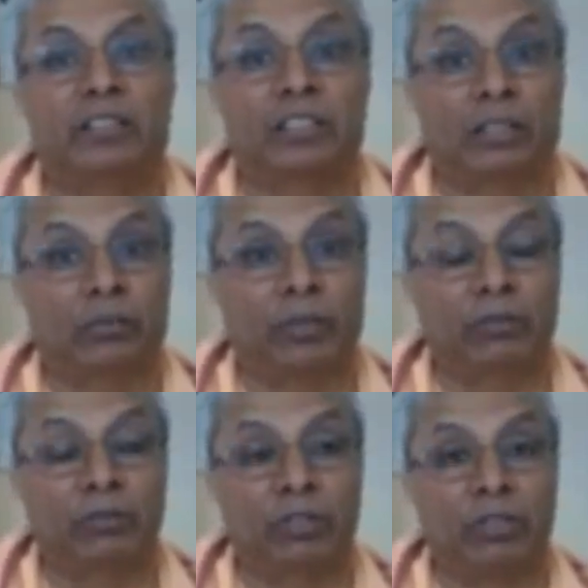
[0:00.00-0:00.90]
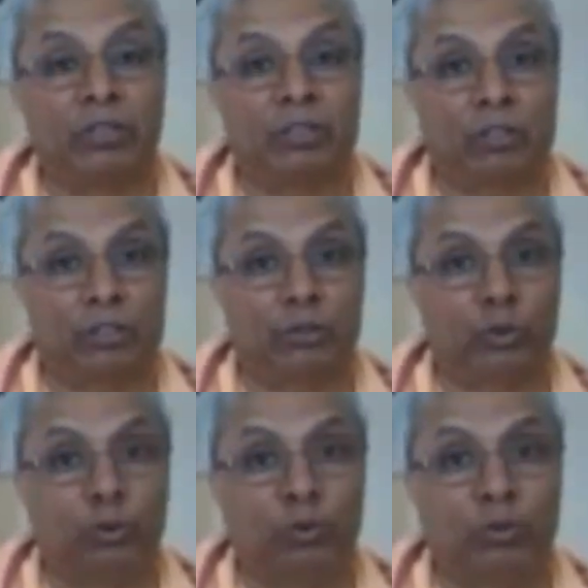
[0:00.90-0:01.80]
Sattvaguna,
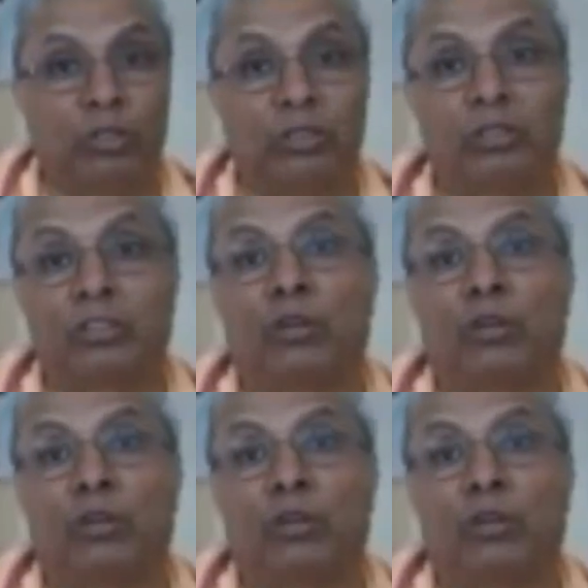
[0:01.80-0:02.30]
guna,